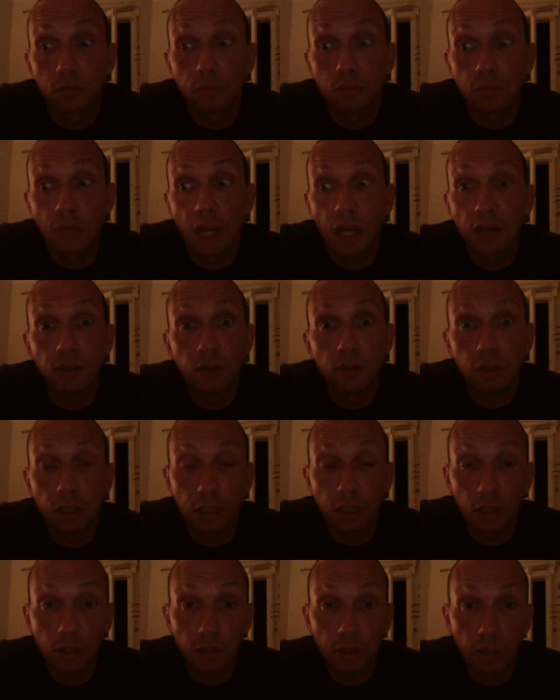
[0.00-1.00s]

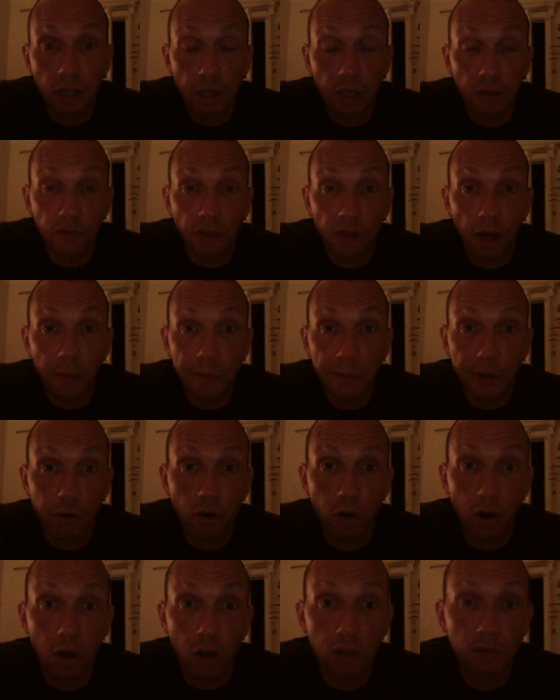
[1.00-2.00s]
entity that they have come
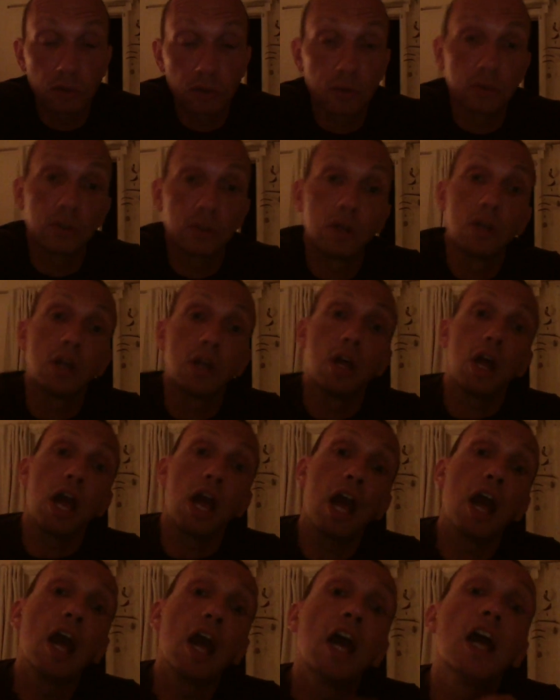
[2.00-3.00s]
across.
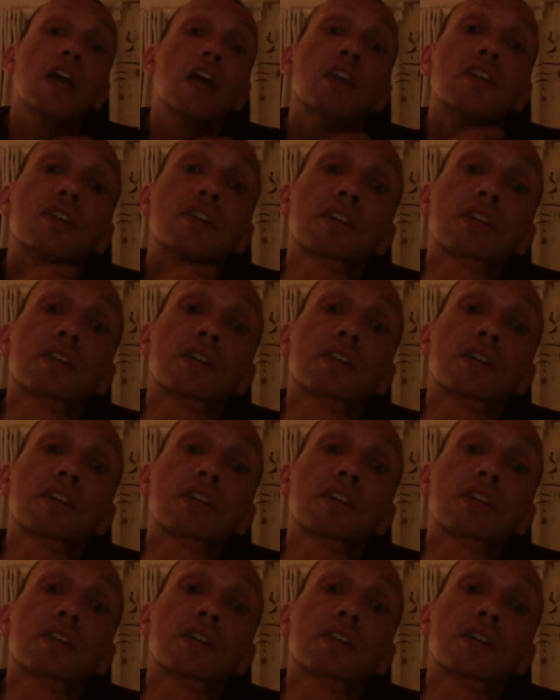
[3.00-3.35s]
And